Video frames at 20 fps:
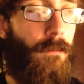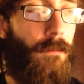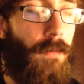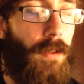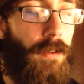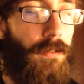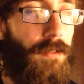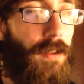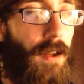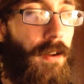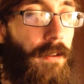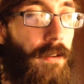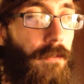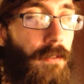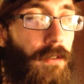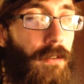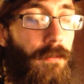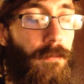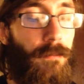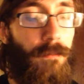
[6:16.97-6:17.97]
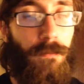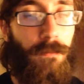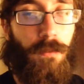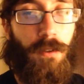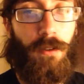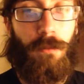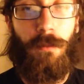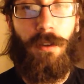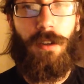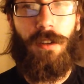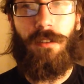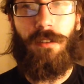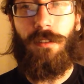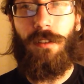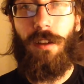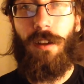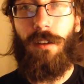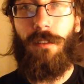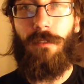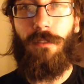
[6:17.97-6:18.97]
It's not even, to me, it's
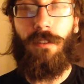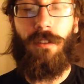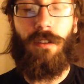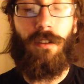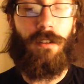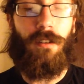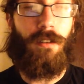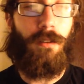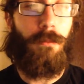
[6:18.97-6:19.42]
not even a